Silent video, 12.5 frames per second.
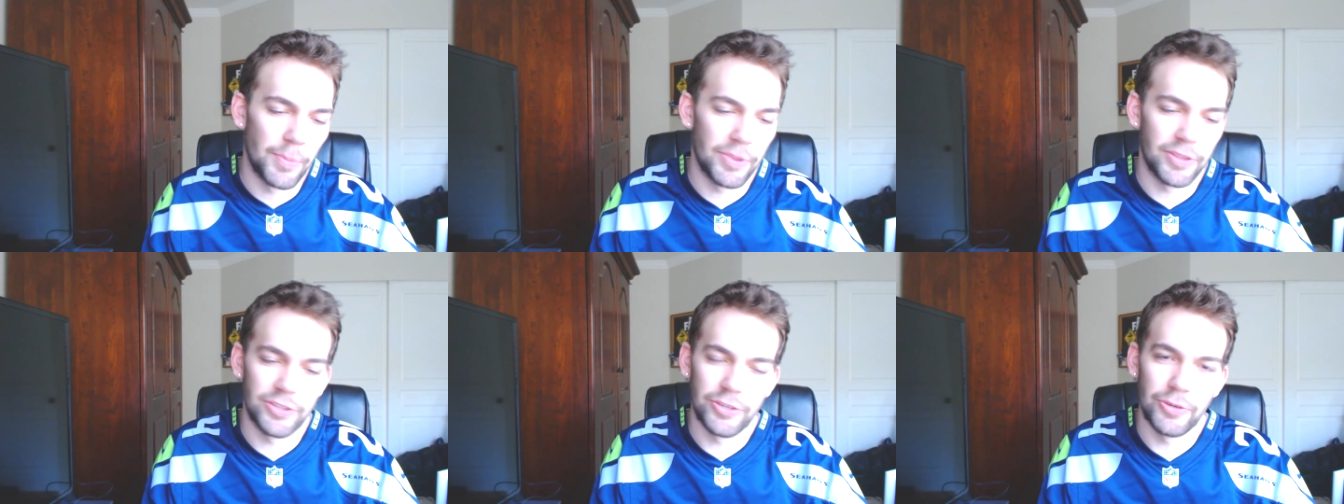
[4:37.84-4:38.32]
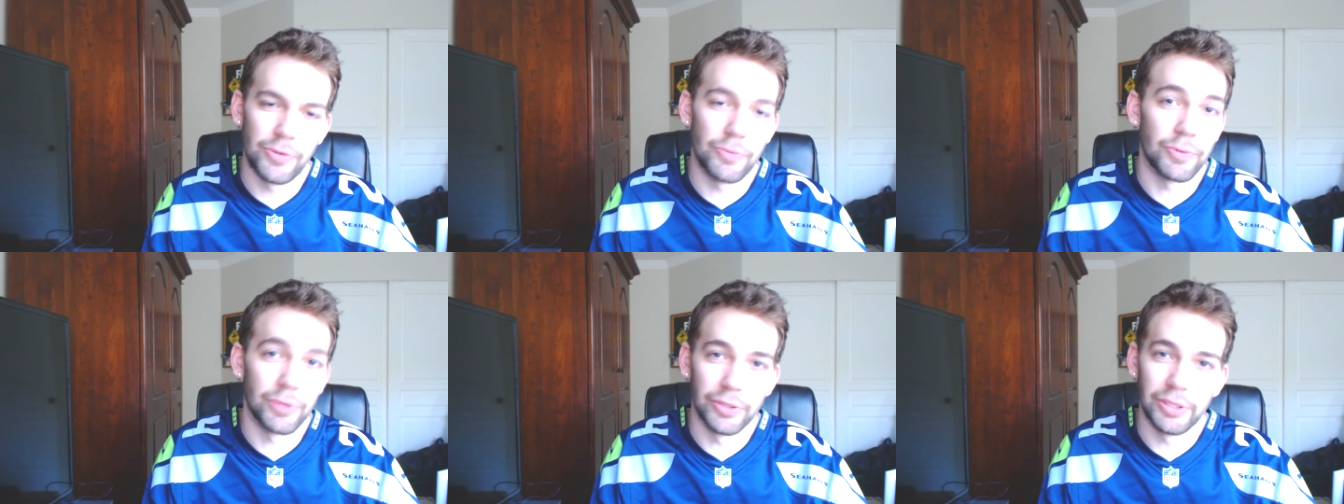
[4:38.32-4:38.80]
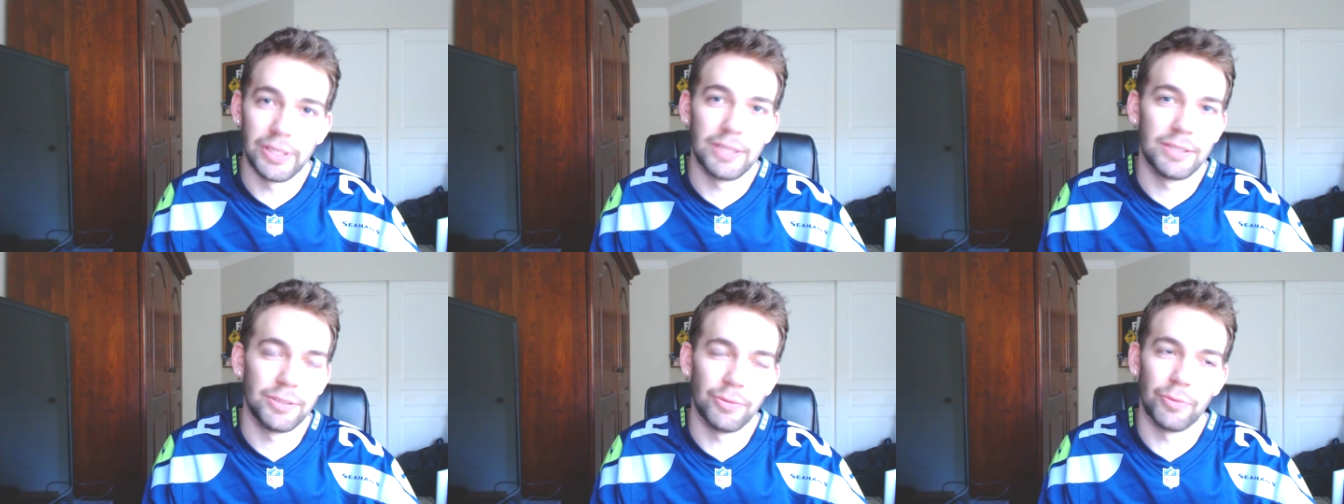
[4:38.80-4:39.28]
But the dude
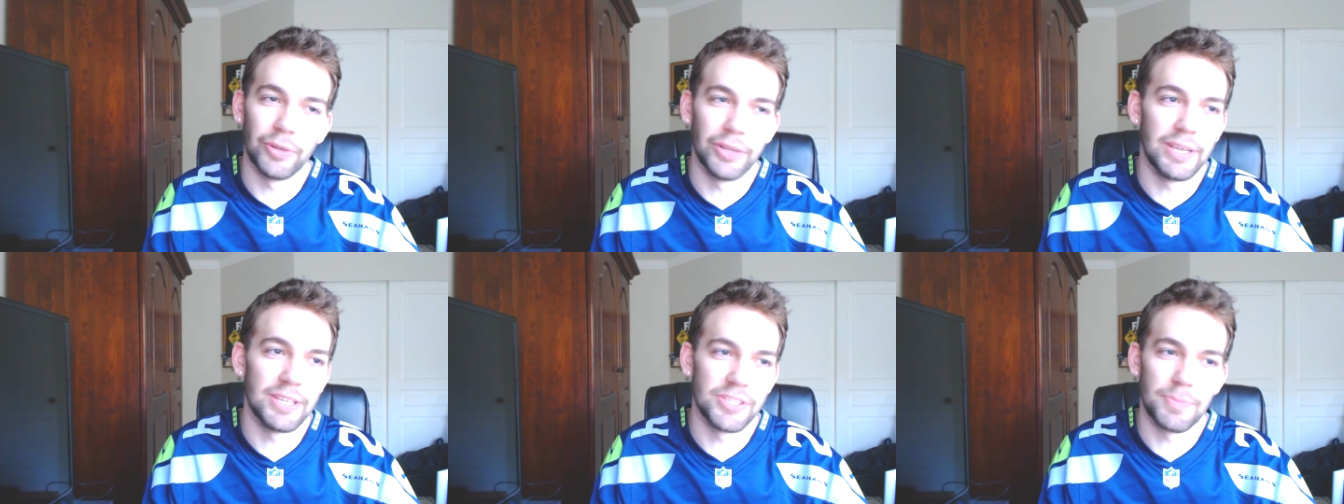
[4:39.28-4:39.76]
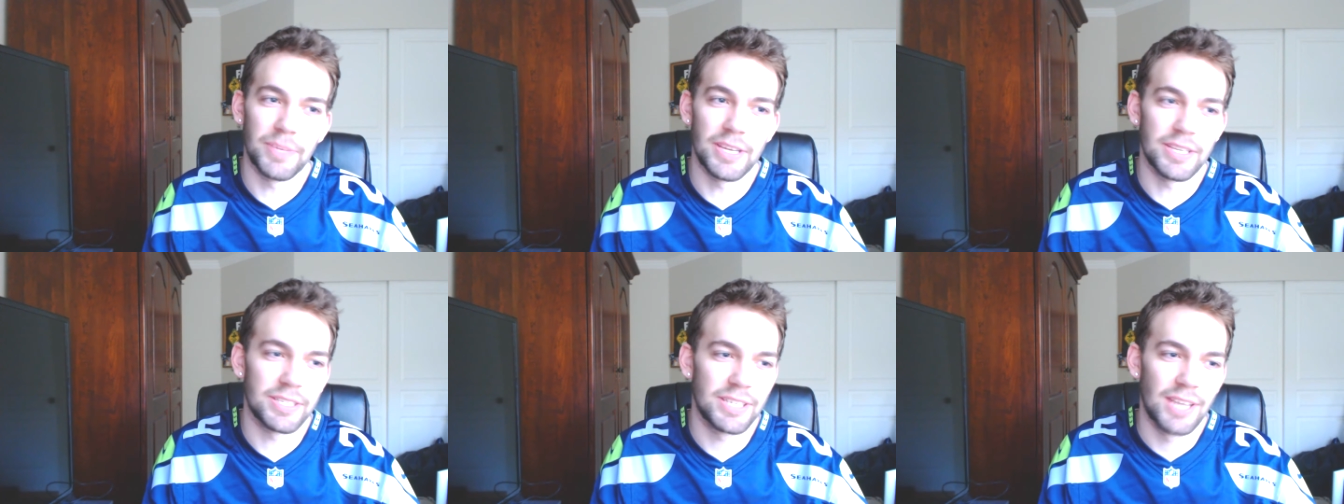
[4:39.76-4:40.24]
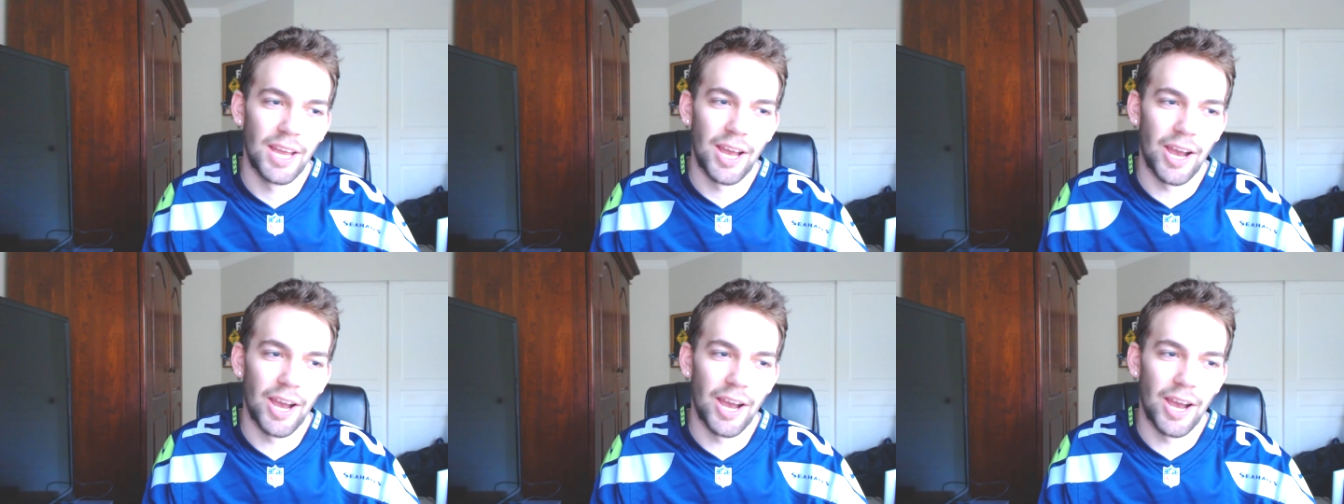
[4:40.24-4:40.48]
really, really is a beast.